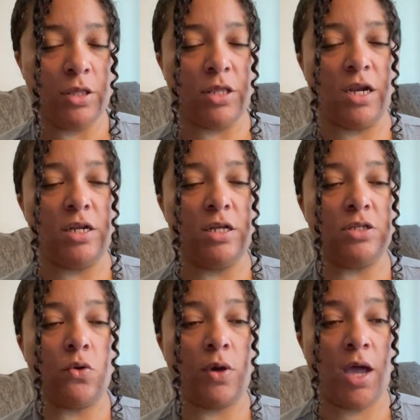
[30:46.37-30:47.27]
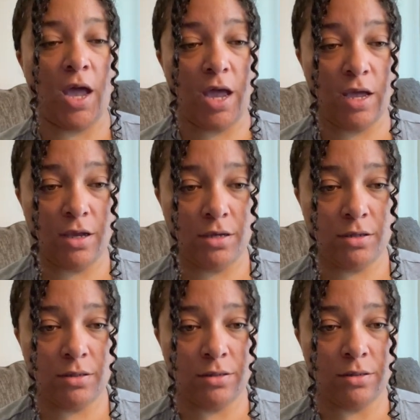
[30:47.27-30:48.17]
that it is okay
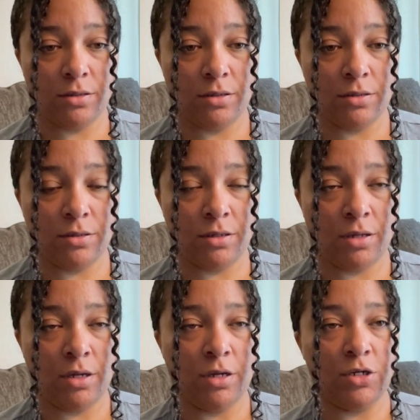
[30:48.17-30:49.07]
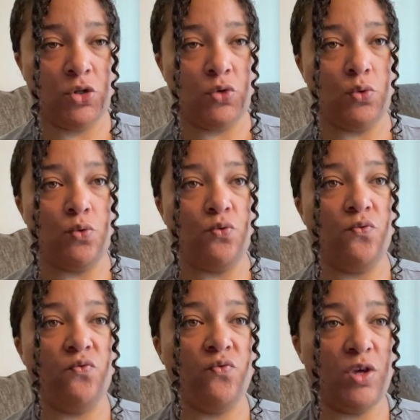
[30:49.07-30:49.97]
to
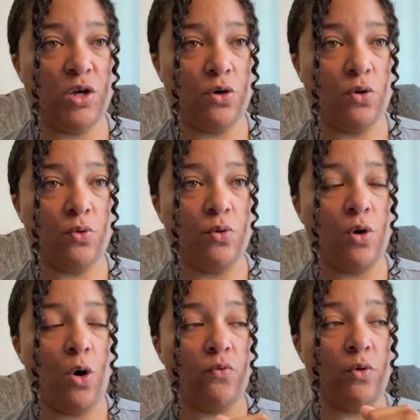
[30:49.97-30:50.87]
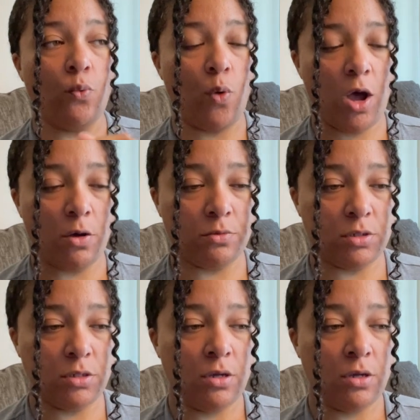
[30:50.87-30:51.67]
feel overwhelmed,